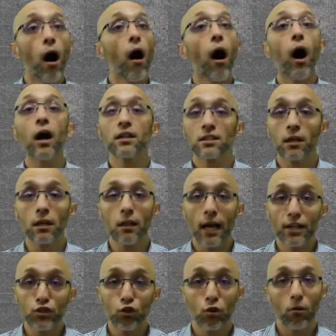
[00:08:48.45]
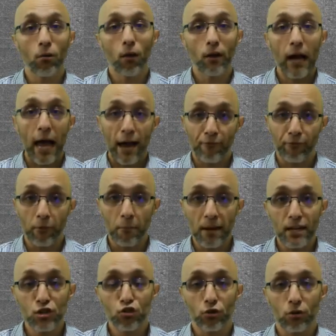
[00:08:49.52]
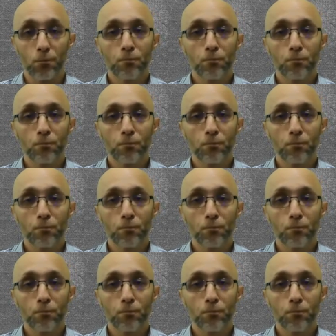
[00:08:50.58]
ontological affirmation